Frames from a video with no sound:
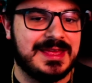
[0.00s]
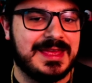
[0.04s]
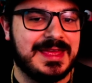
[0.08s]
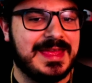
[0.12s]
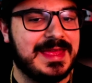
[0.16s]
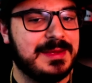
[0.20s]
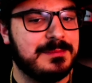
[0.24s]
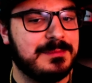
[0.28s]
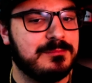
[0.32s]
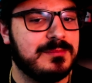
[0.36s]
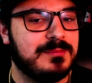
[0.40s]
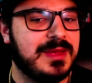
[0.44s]

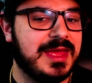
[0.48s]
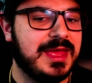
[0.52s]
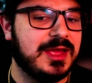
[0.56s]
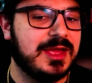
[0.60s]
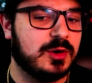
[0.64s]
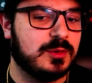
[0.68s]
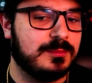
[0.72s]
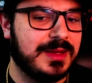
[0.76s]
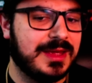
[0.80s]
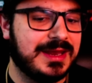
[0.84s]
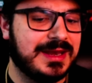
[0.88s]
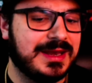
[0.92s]
It may
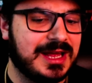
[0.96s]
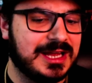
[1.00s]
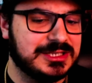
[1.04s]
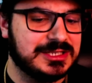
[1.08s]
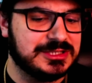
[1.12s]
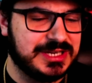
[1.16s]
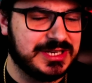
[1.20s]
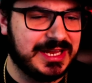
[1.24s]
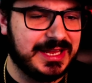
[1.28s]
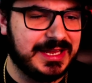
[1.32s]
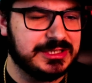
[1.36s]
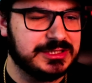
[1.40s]
or may not
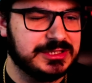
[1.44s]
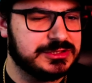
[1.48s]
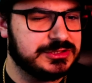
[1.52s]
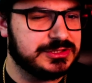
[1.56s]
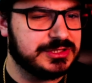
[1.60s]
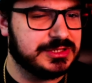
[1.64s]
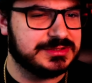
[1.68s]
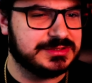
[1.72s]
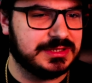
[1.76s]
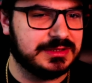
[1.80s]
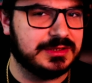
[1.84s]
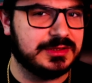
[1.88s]
change
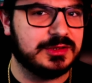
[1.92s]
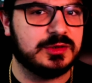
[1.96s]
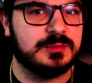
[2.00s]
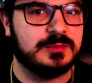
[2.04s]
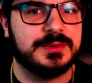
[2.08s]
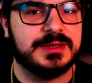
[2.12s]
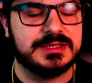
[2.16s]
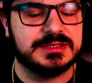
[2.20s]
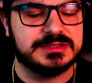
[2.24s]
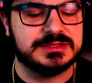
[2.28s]
just a little bit.